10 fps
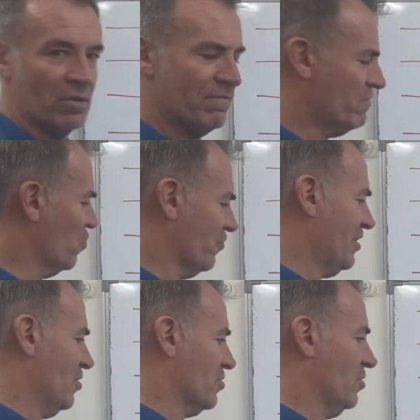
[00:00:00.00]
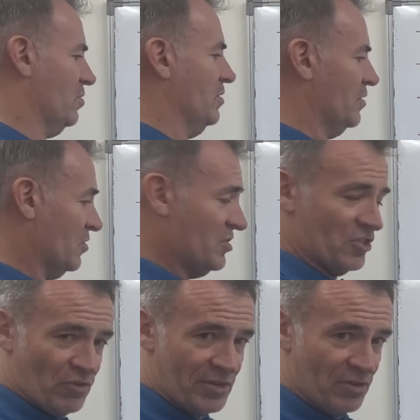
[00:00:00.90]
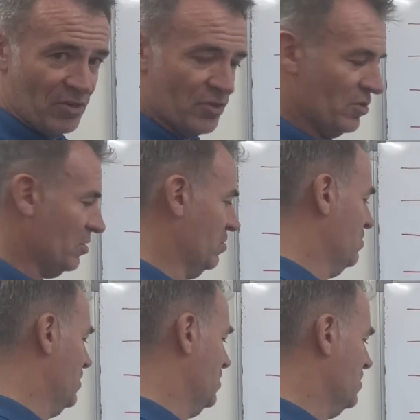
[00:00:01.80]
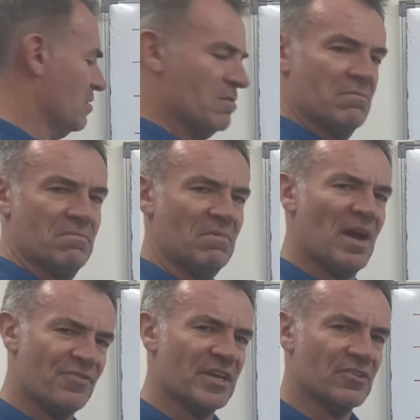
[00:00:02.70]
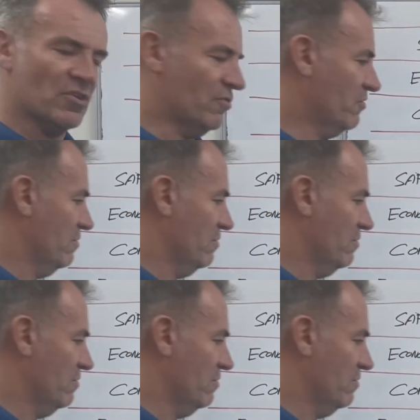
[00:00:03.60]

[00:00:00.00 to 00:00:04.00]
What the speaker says: Of course they look cool. Does this tractor look cool? I think it does.